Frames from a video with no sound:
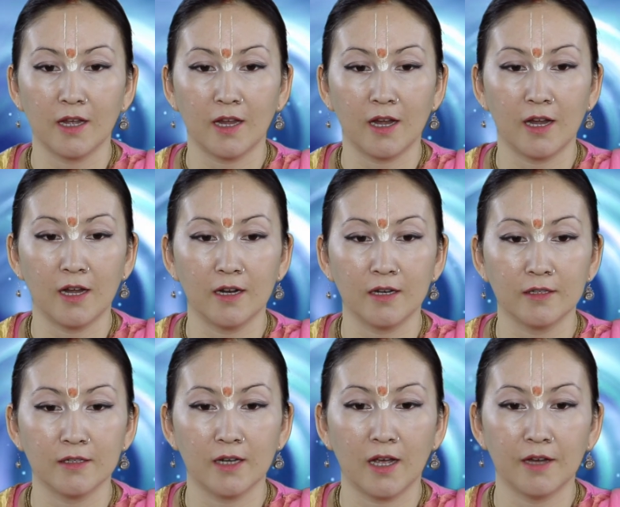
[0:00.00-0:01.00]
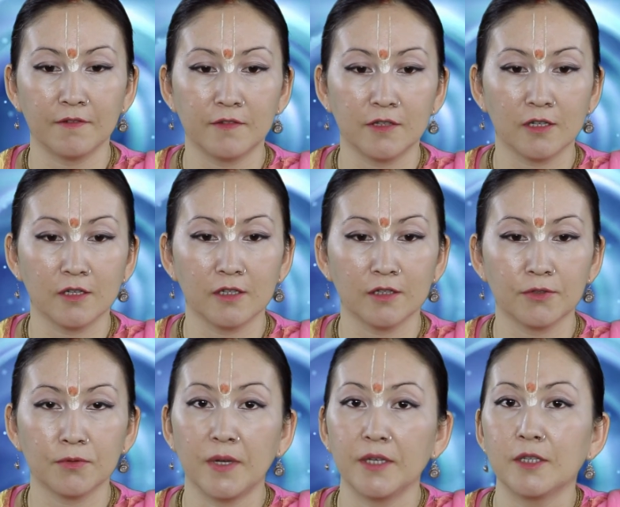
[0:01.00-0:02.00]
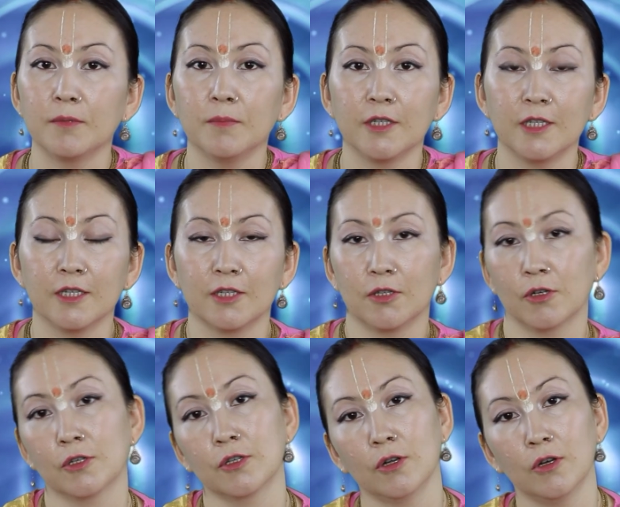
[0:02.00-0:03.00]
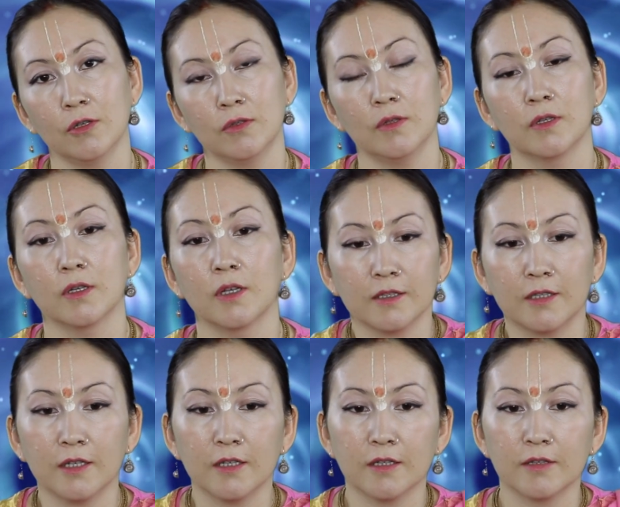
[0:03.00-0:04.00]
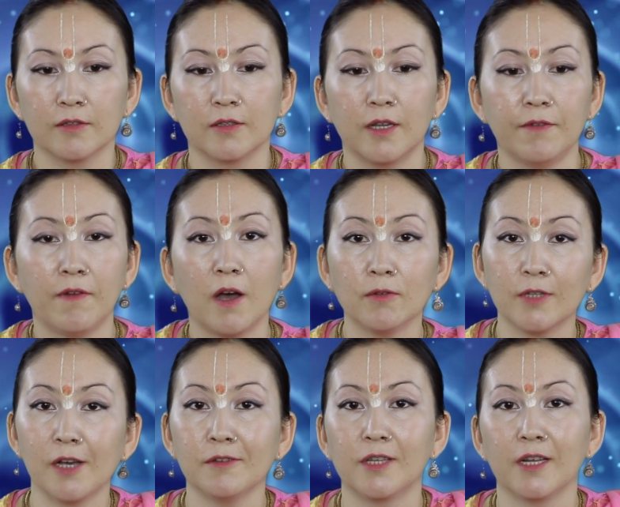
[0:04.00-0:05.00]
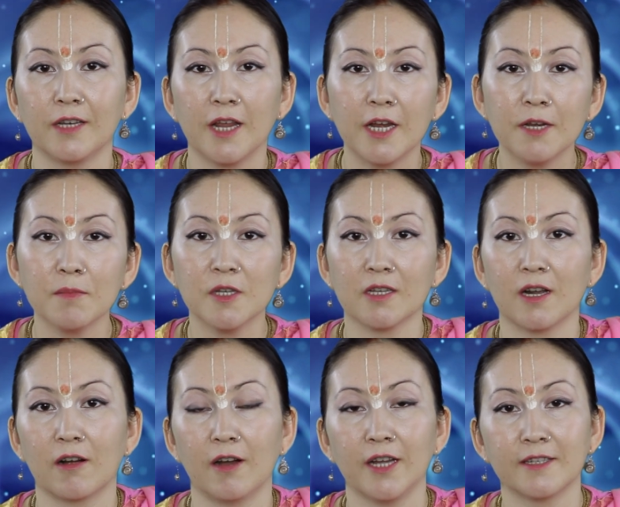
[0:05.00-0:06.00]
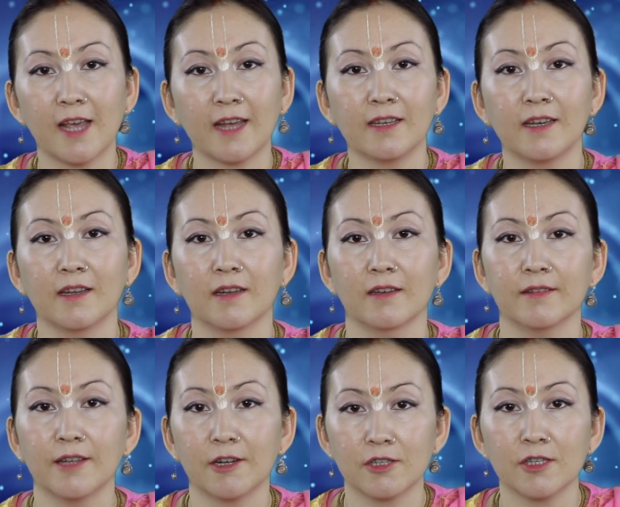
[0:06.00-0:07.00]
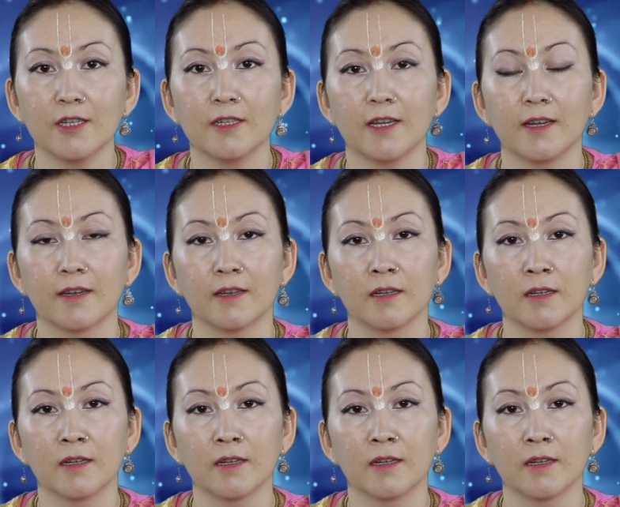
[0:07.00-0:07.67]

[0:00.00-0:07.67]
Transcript: and after 20 minutes or so the, they found out that enemies are attacking their city.